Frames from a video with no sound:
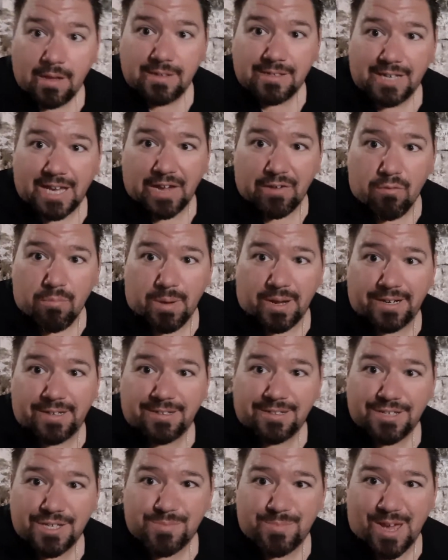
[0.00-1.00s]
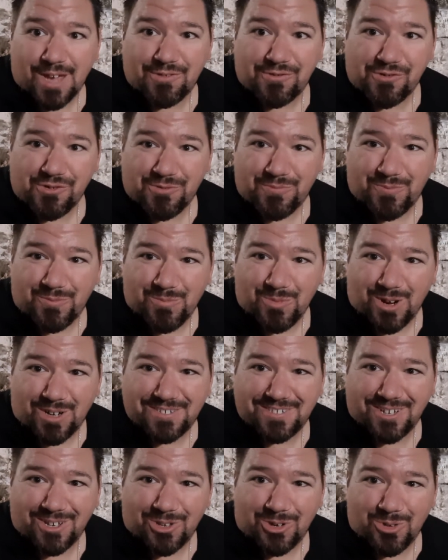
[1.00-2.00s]
Hi everybody, it's Patrick from
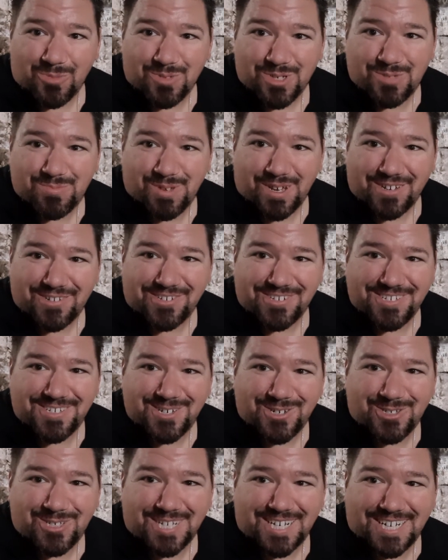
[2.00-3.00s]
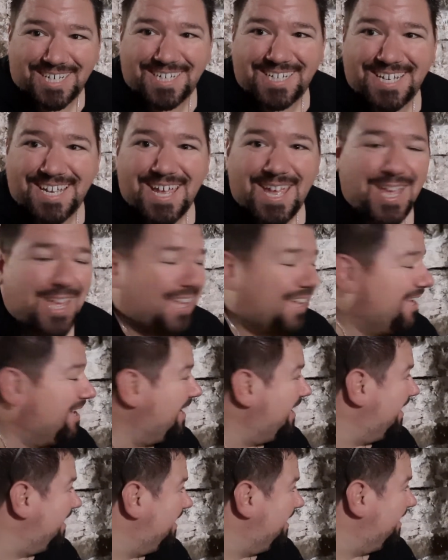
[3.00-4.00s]
Rock Solid Home Inspections here today.
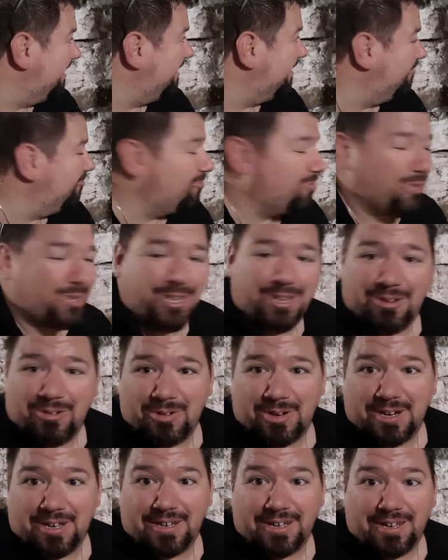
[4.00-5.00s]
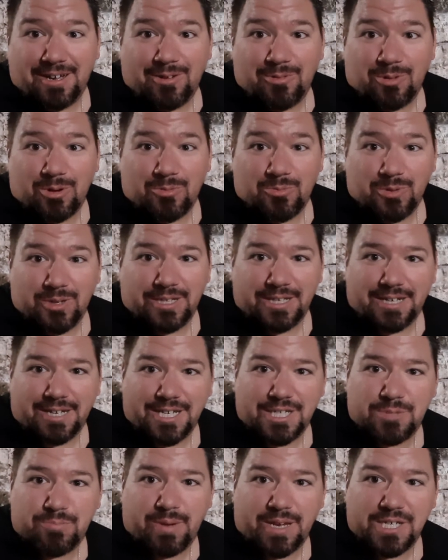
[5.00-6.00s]
We're here in a really
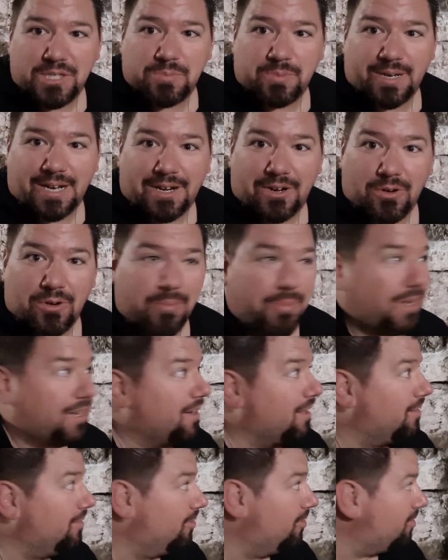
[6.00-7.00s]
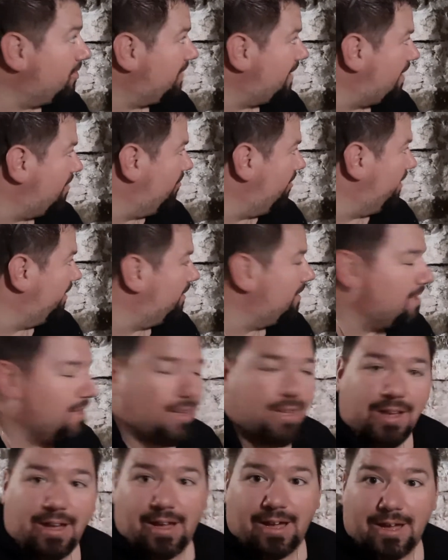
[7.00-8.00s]
nice basement. I know it might not look that way,
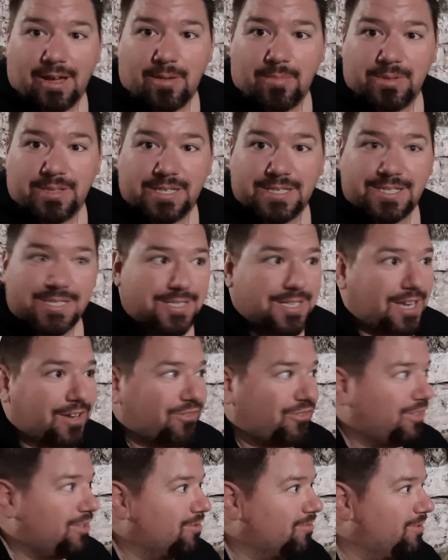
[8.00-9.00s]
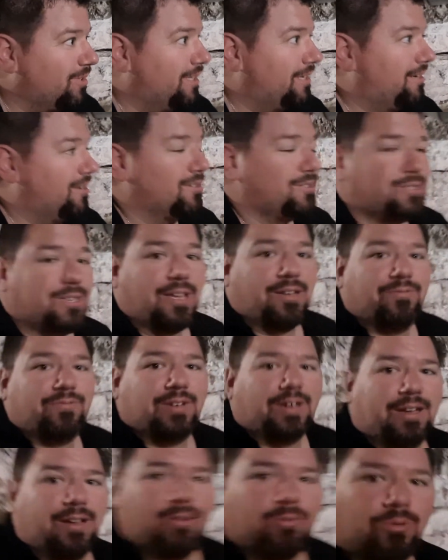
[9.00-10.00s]
but this is actually the really good stuff.
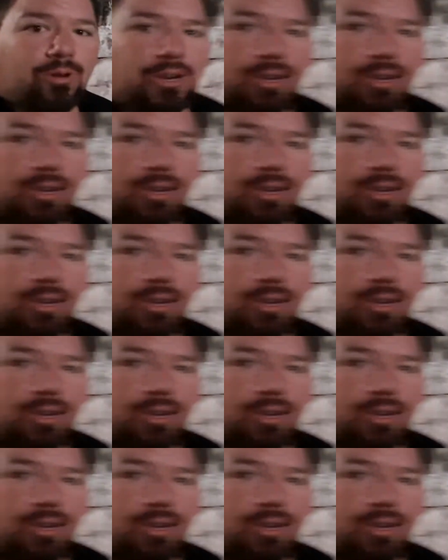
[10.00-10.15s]
We're going